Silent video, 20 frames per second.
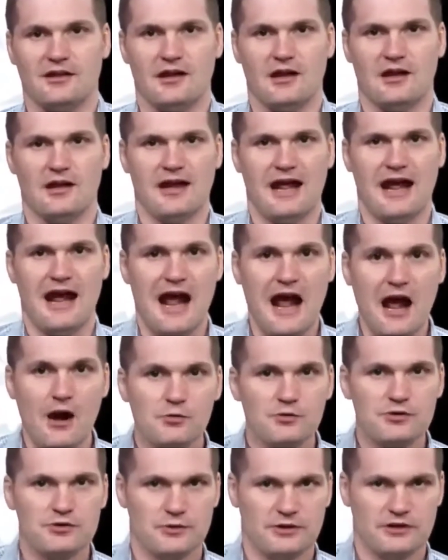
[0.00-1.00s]
and
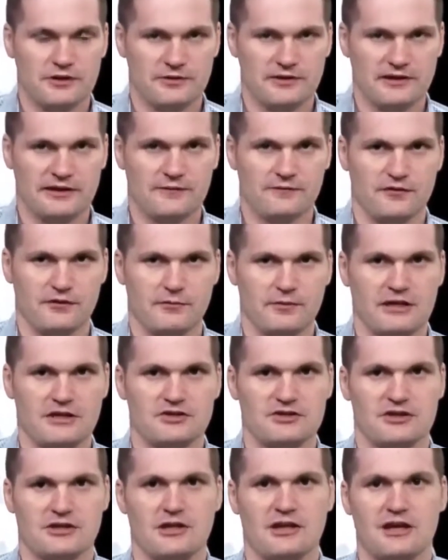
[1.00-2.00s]
how you hear the
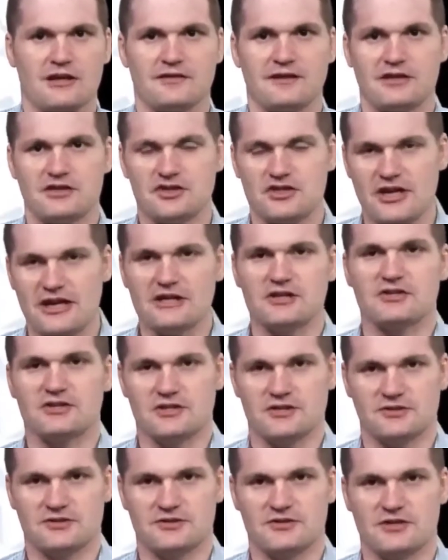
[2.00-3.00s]
information that
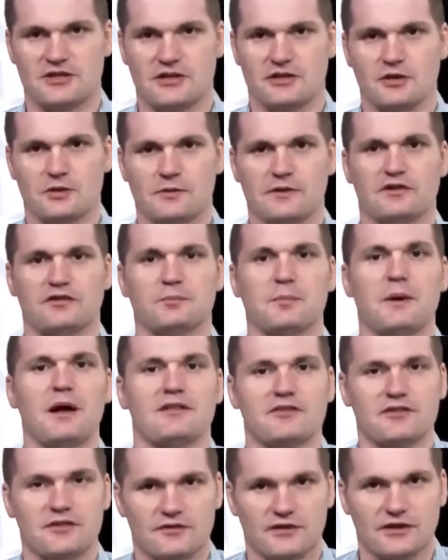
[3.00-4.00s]
changes your
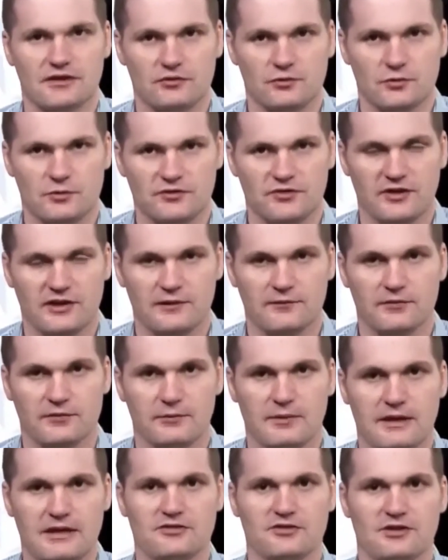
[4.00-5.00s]
responsiveness towards that
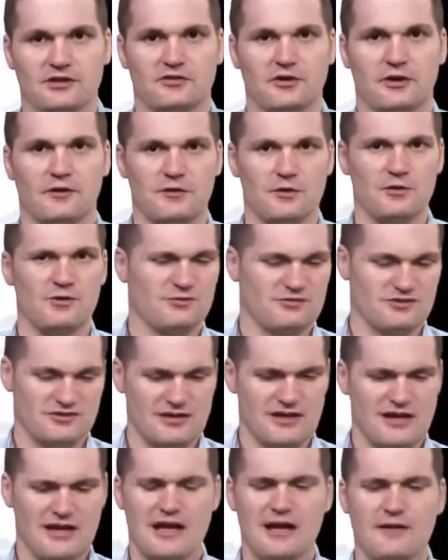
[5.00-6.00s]
information. So if
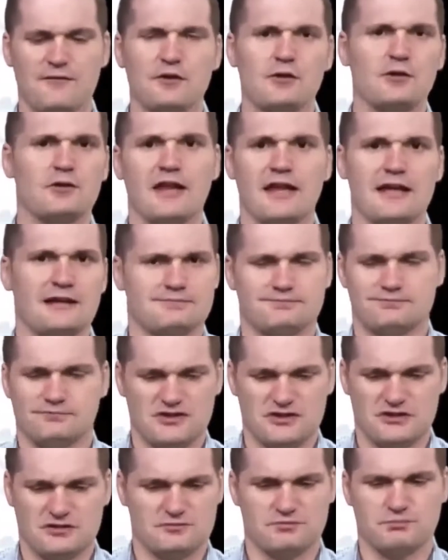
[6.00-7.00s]
you're like
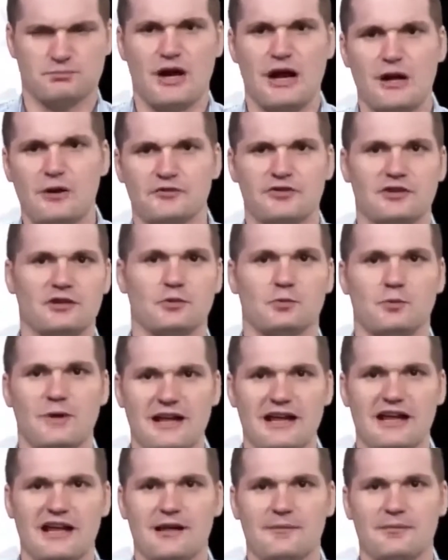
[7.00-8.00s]
just browsing the
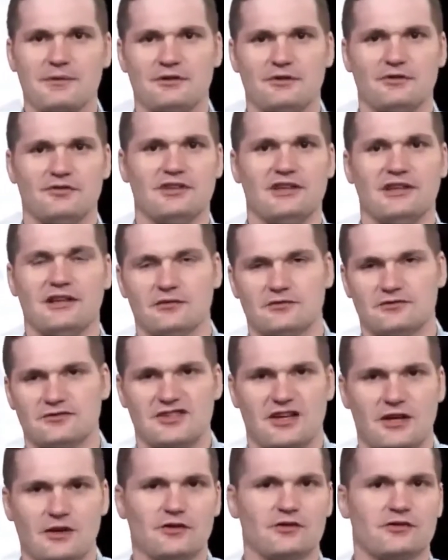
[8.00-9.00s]
web and you see a
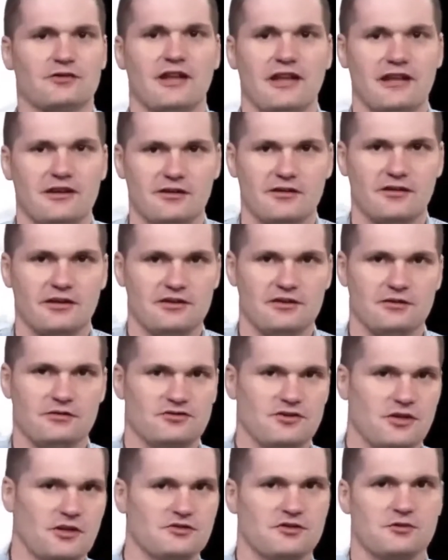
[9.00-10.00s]
sales letter and you
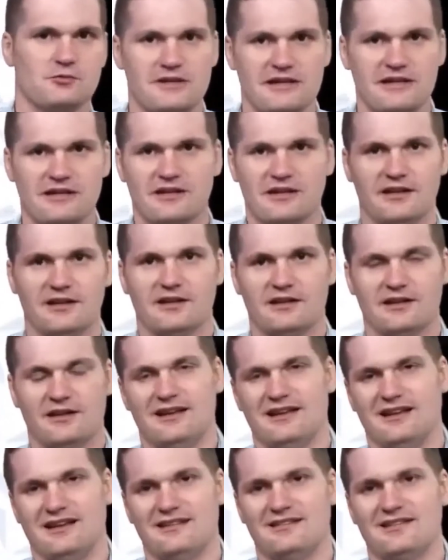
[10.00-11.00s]
start to read it,
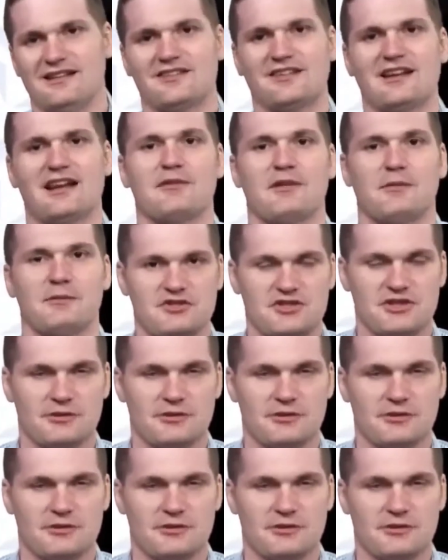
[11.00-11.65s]
it doesn't have that much